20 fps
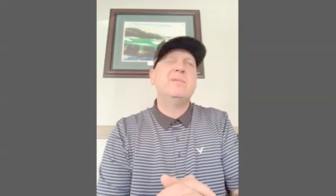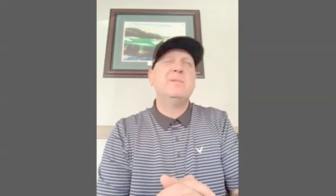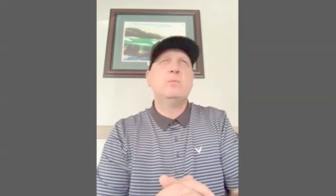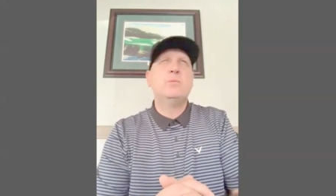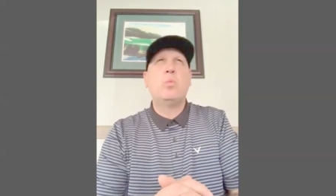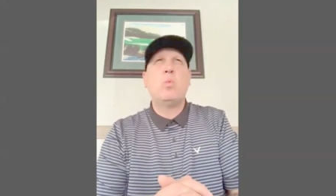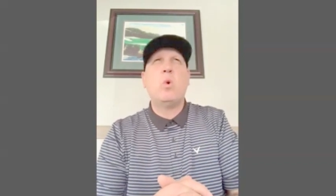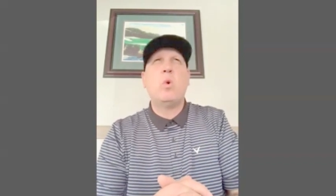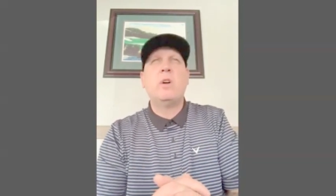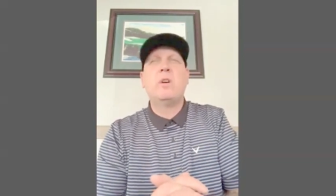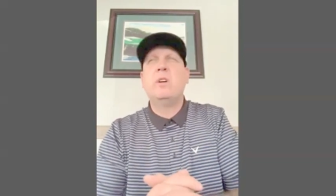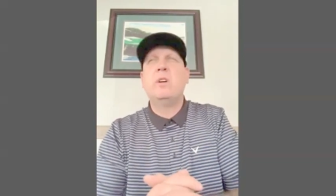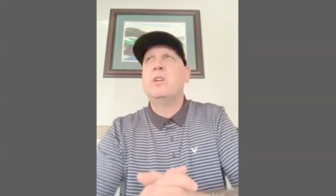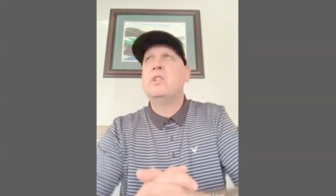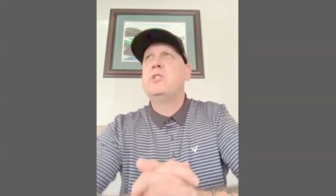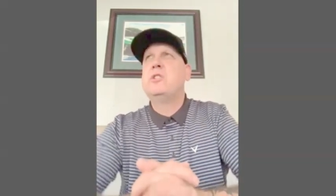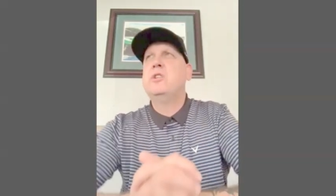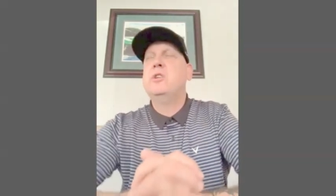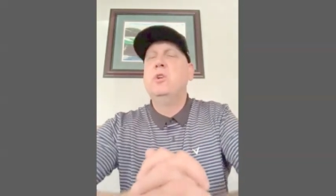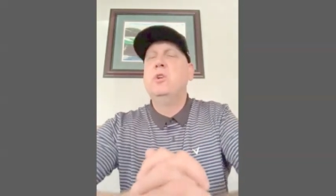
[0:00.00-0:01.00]
one or
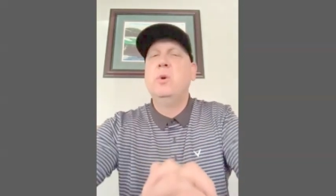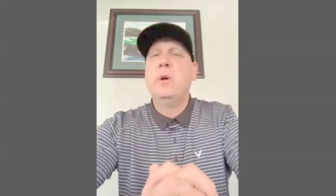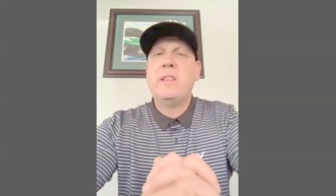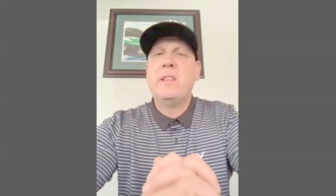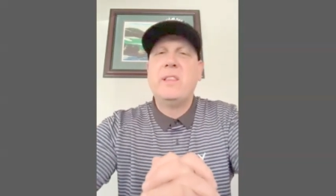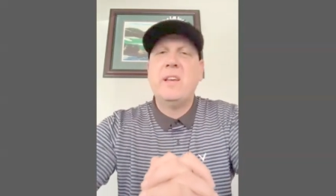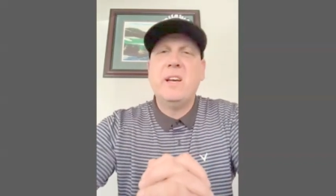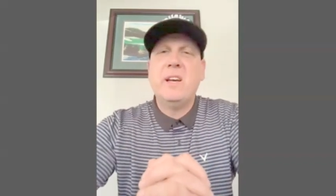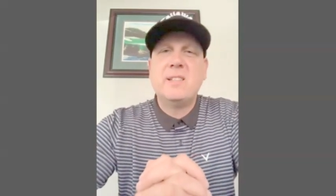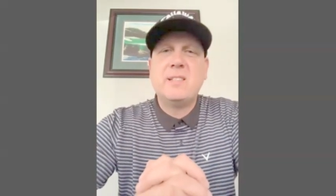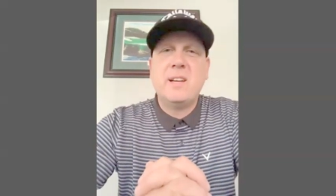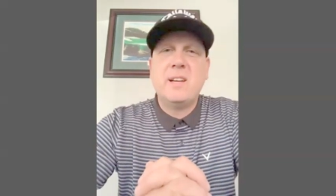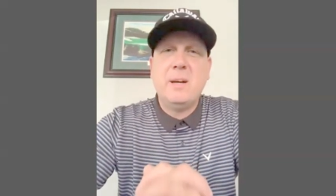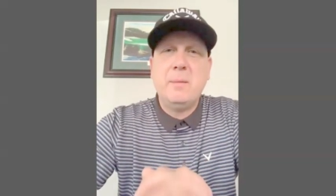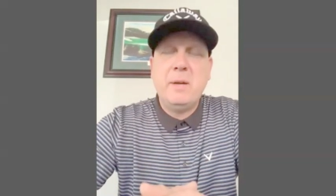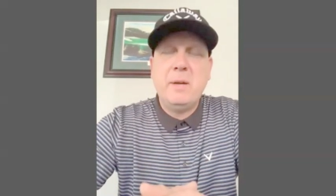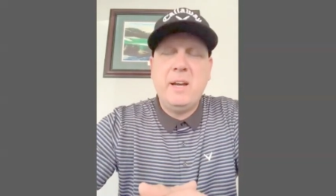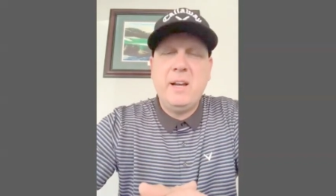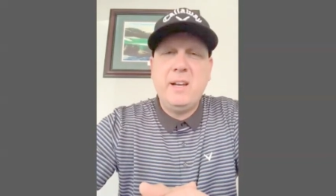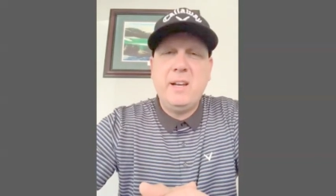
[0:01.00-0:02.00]
two at that
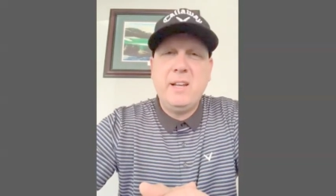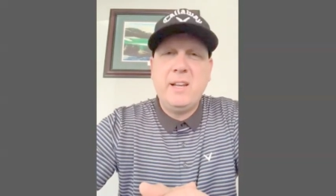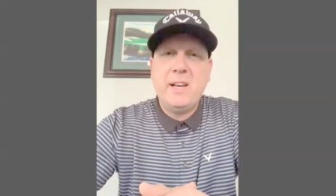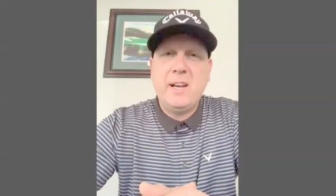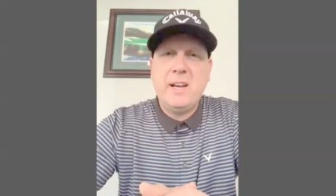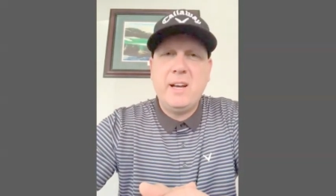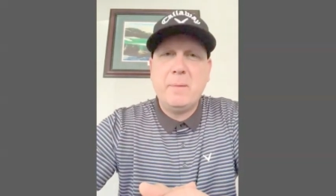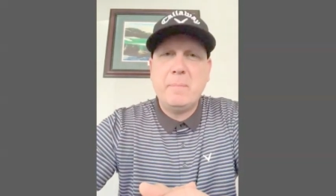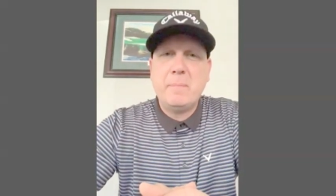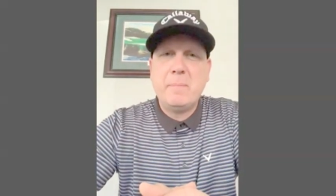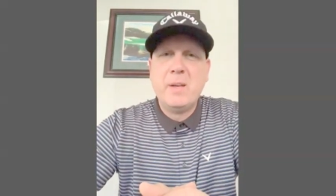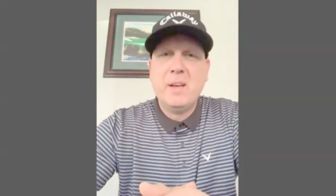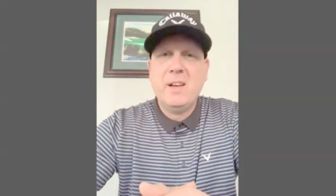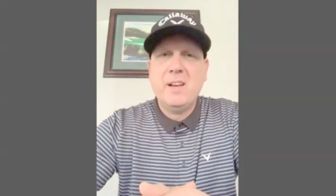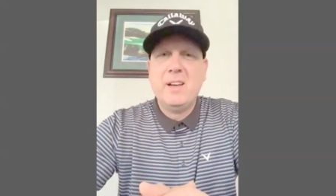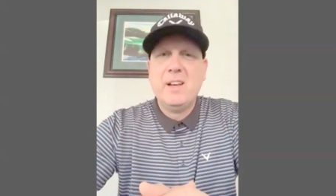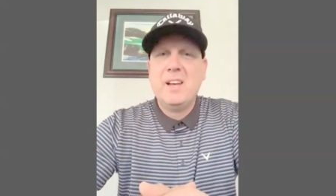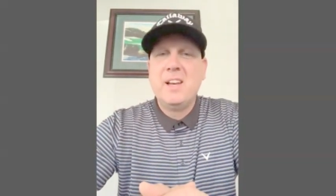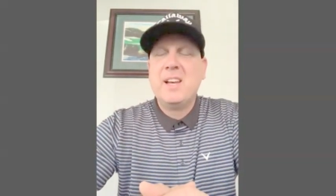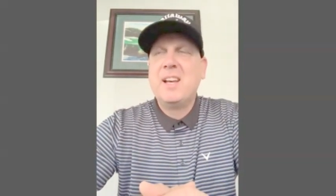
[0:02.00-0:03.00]
time handicap,
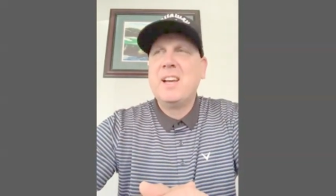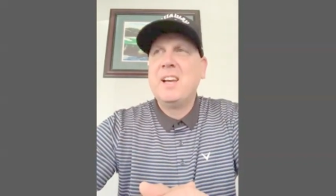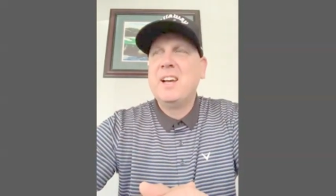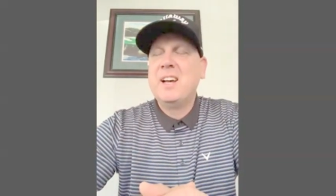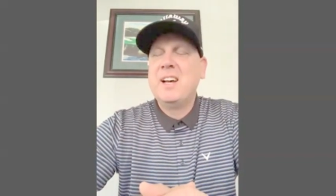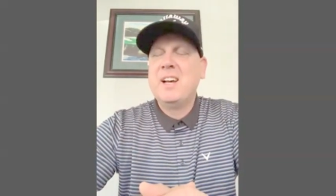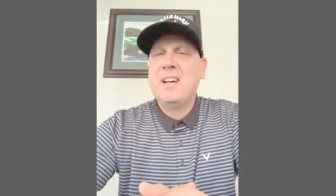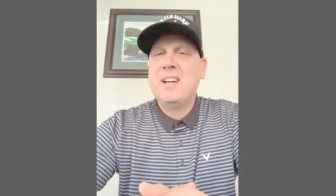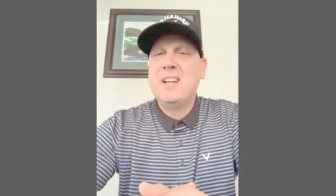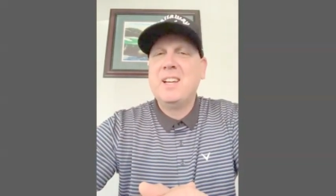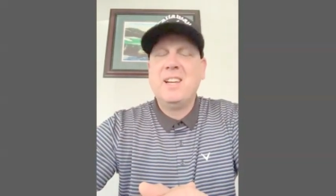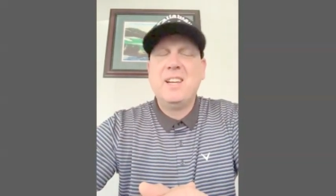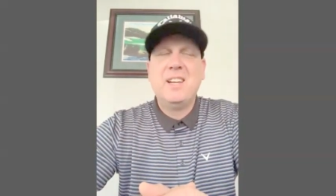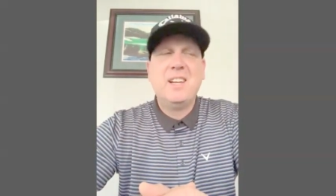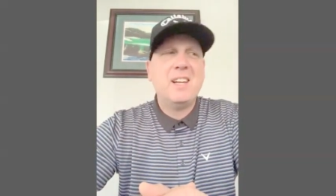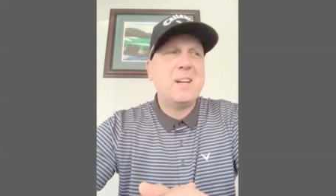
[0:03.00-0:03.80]
and